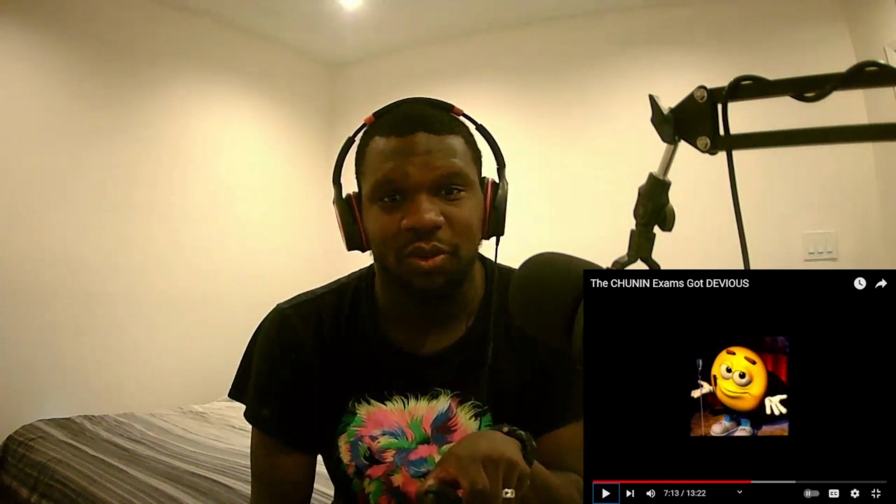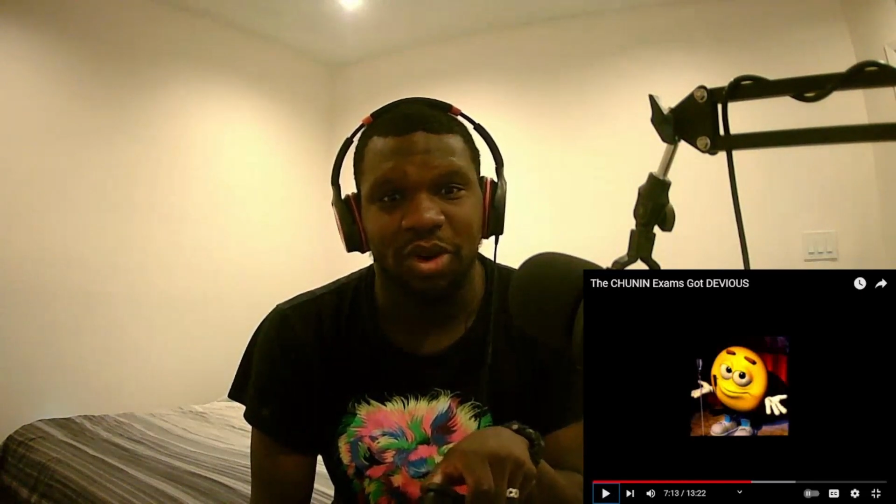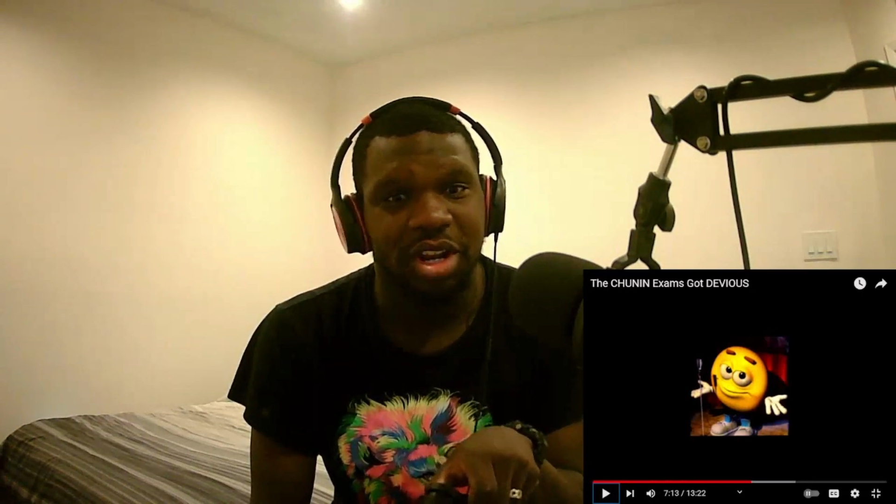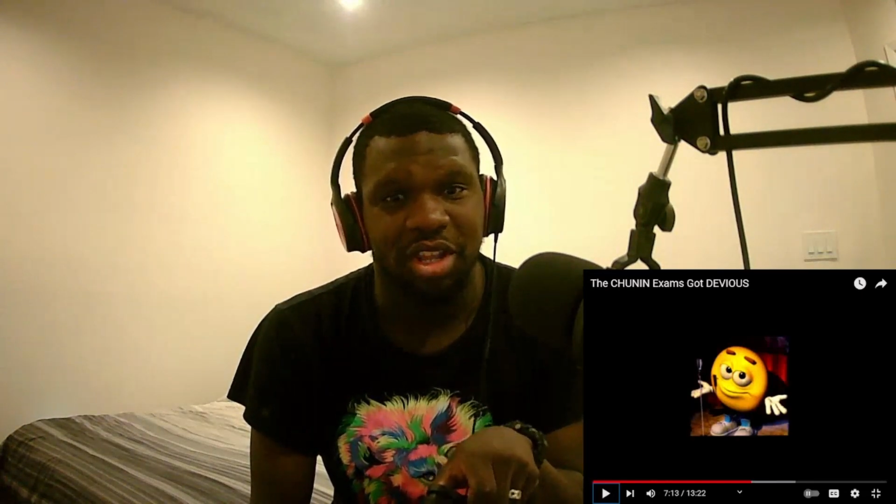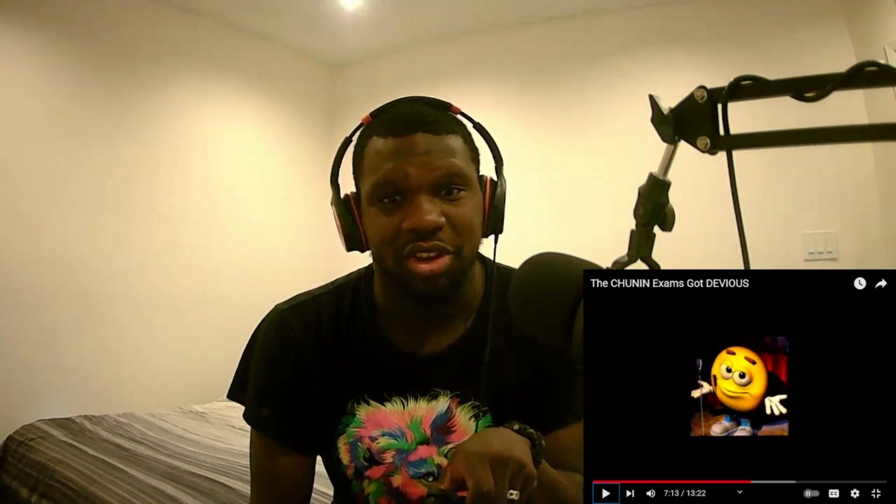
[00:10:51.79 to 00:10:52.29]
what
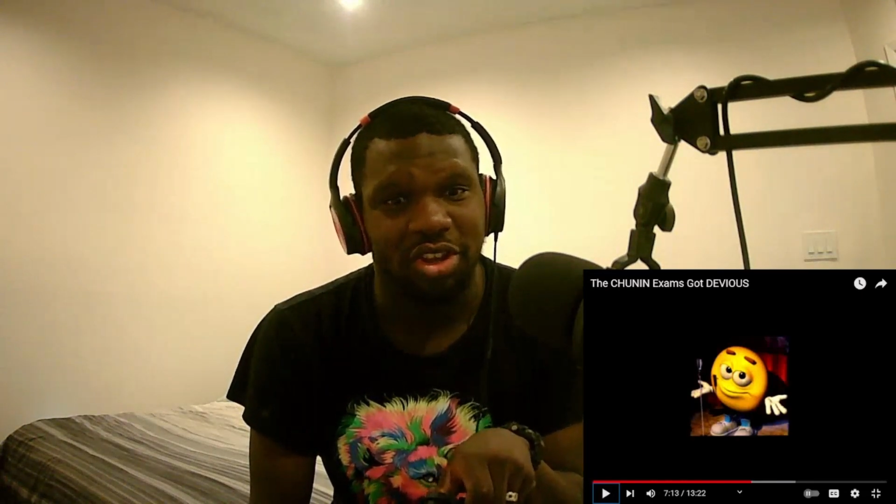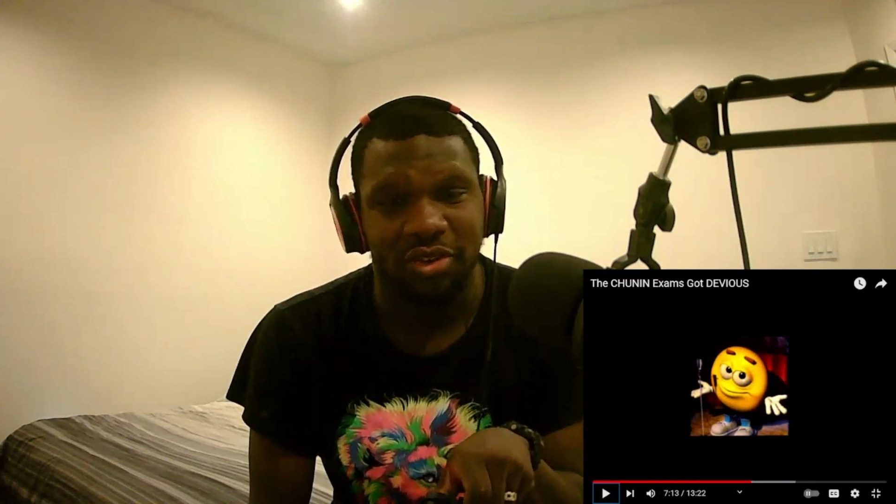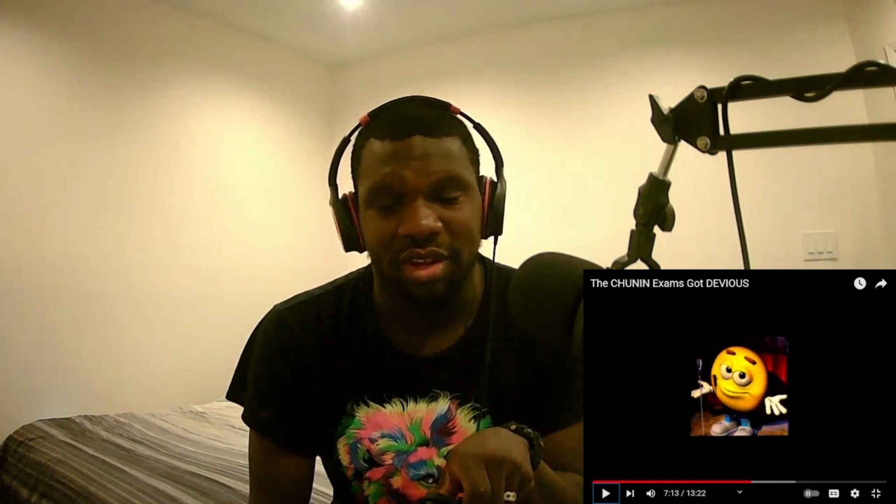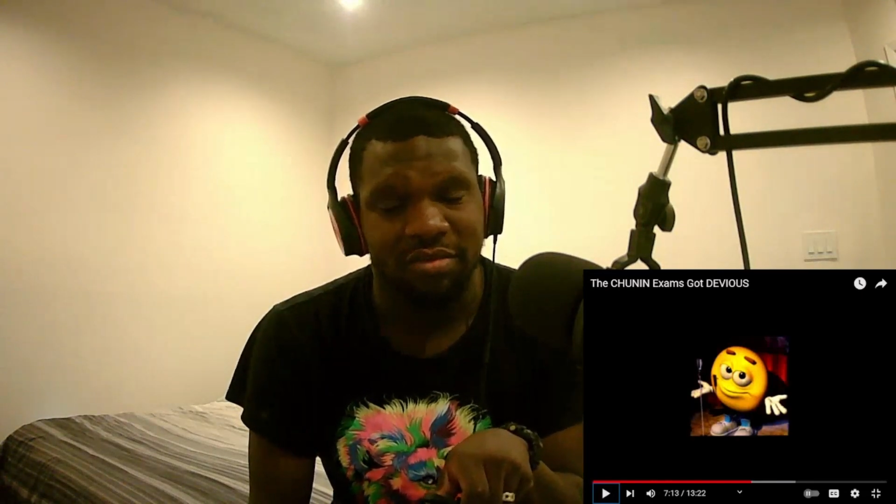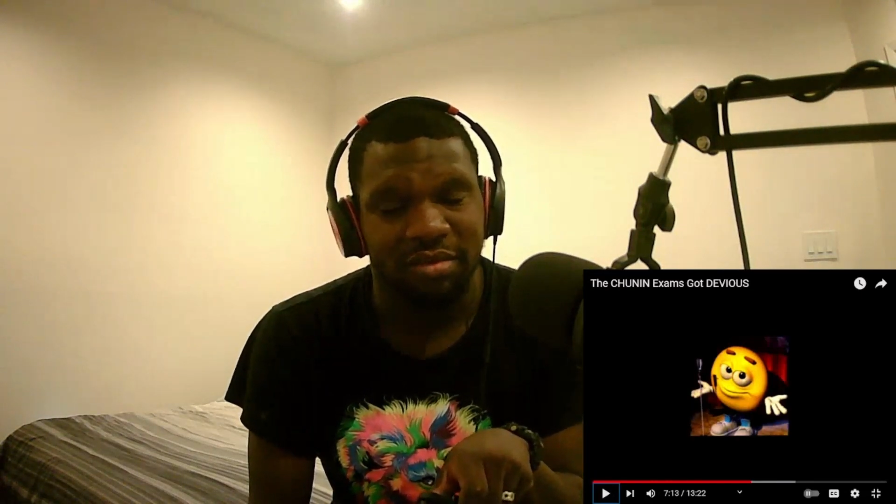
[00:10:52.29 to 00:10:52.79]
are you
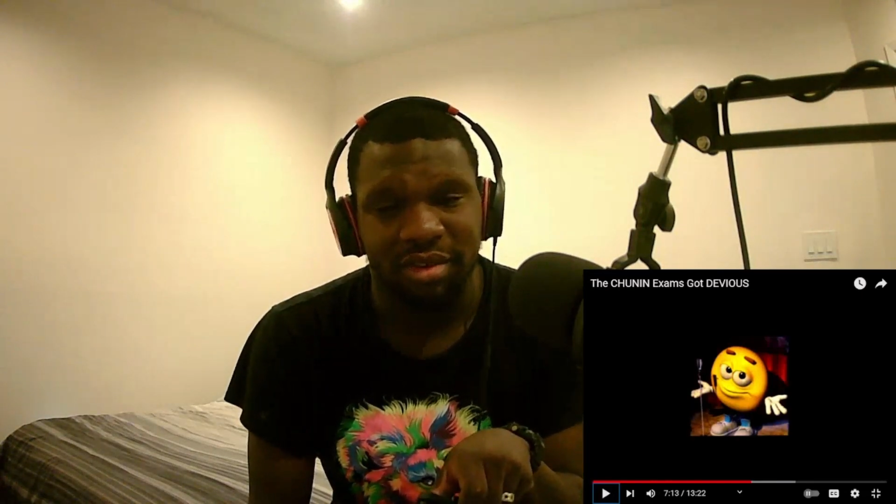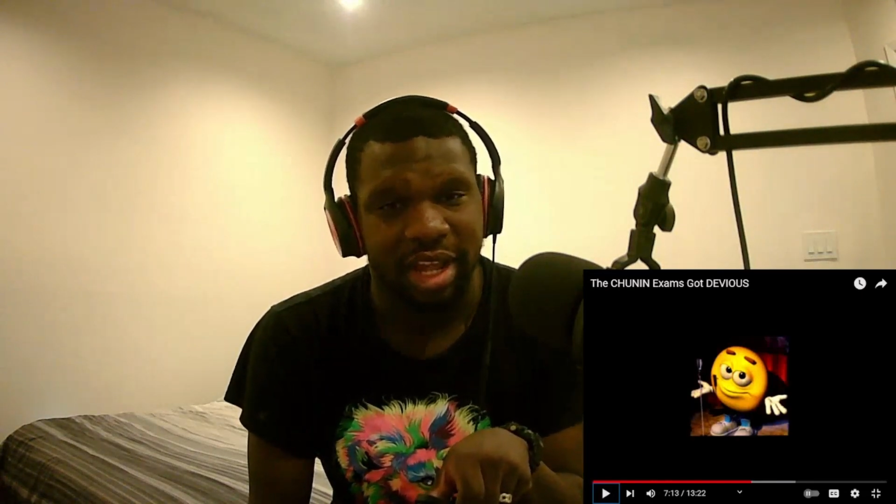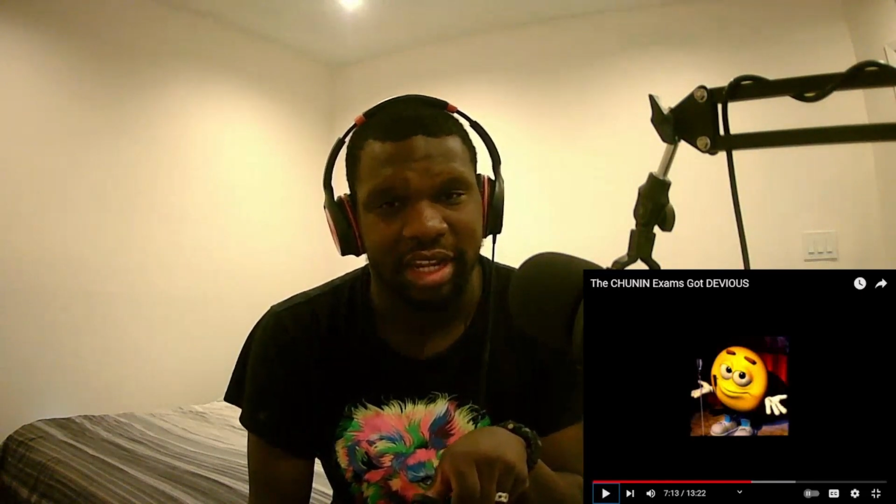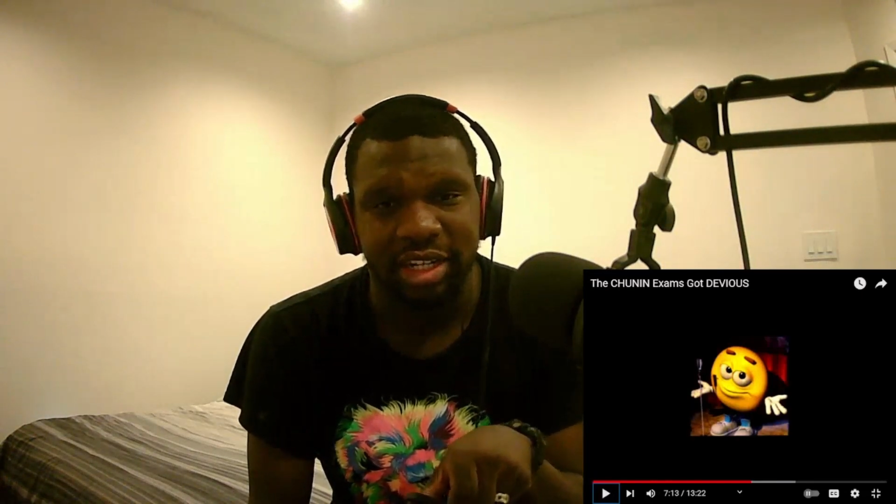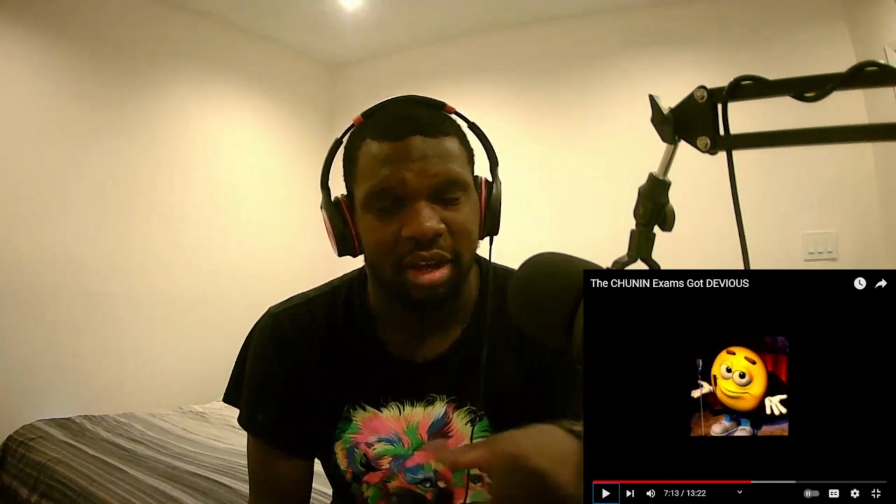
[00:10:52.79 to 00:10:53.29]
doing?
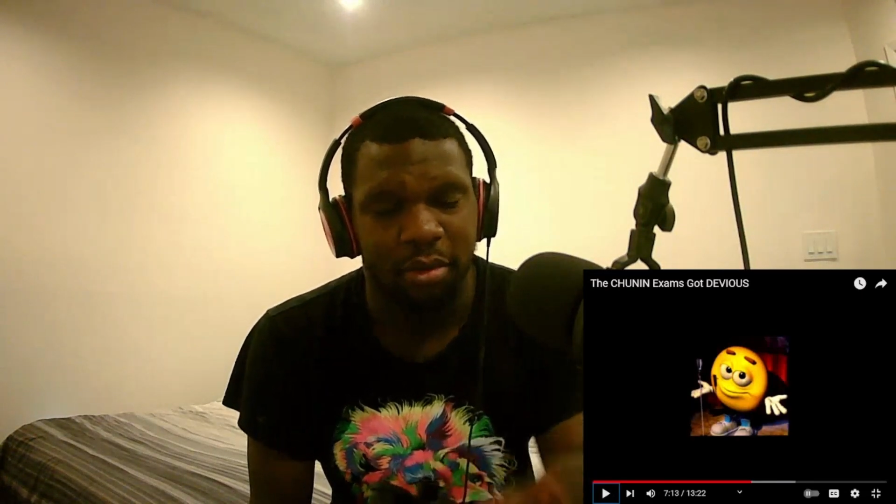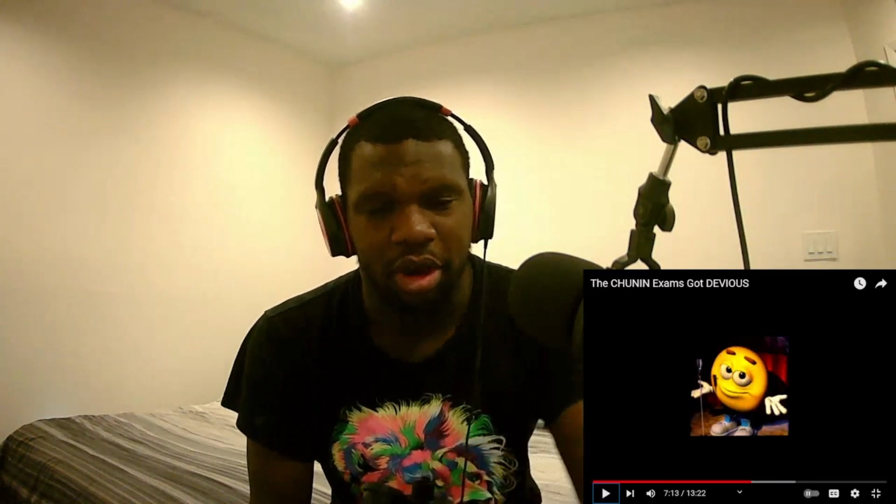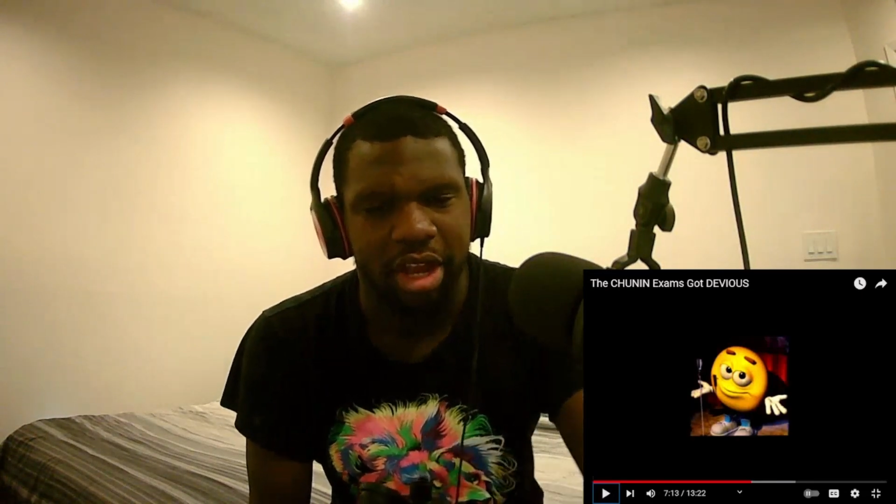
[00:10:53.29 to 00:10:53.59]
Like, come on.